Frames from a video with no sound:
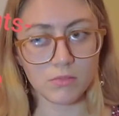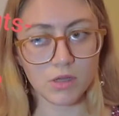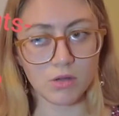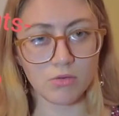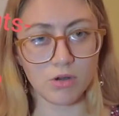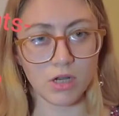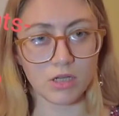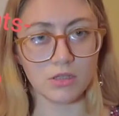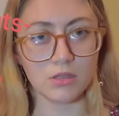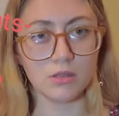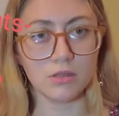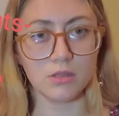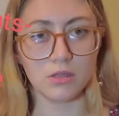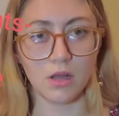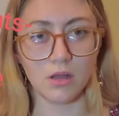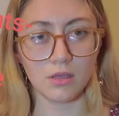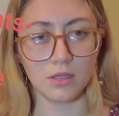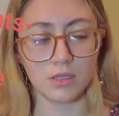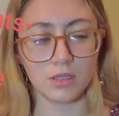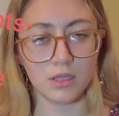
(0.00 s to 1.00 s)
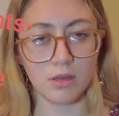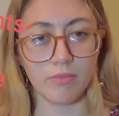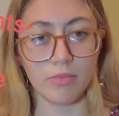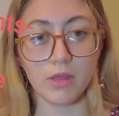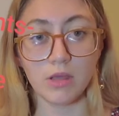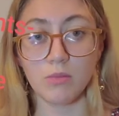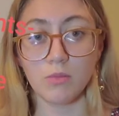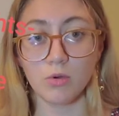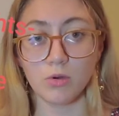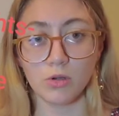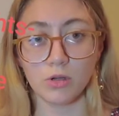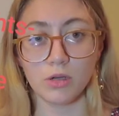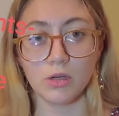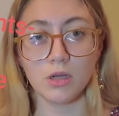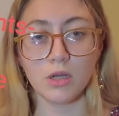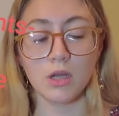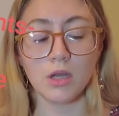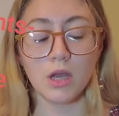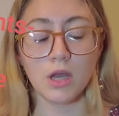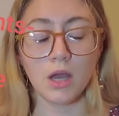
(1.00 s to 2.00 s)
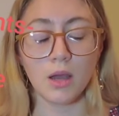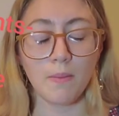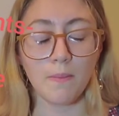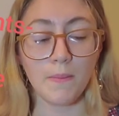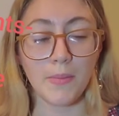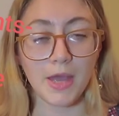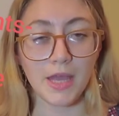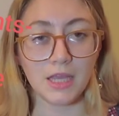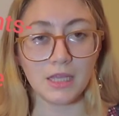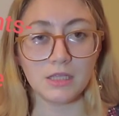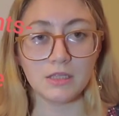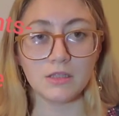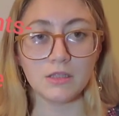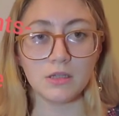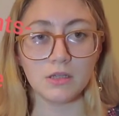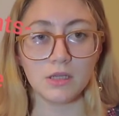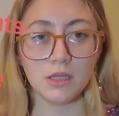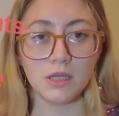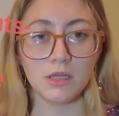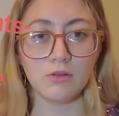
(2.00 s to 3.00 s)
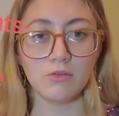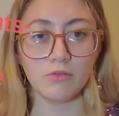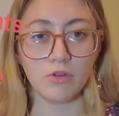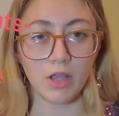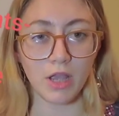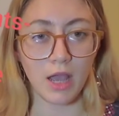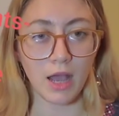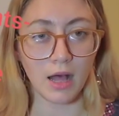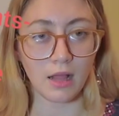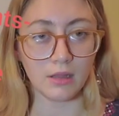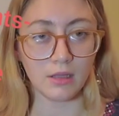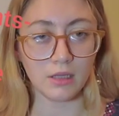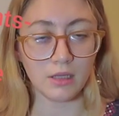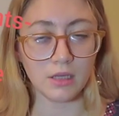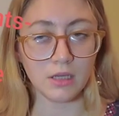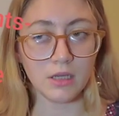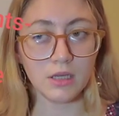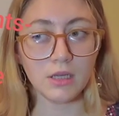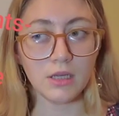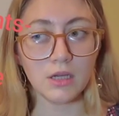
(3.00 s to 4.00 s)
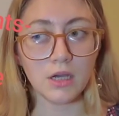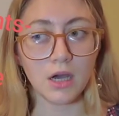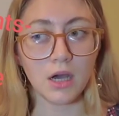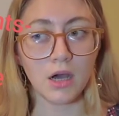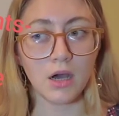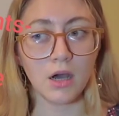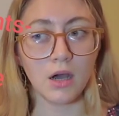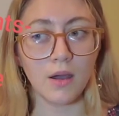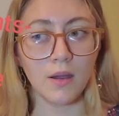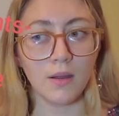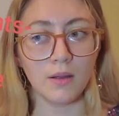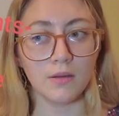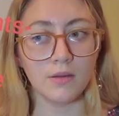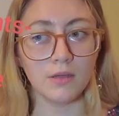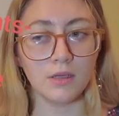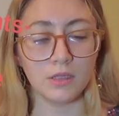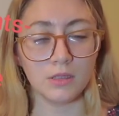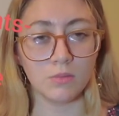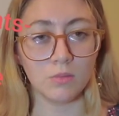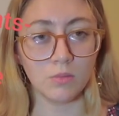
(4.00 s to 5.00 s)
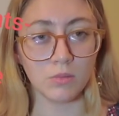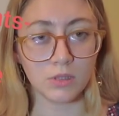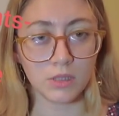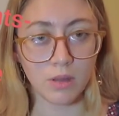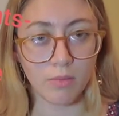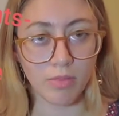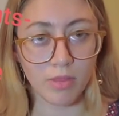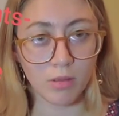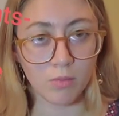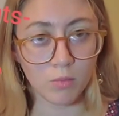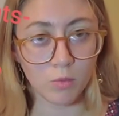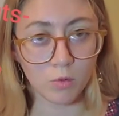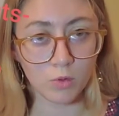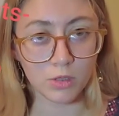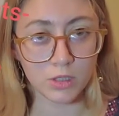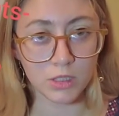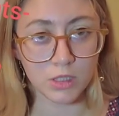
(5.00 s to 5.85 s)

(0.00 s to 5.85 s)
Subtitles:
A rational thought is something more based in reality, is something more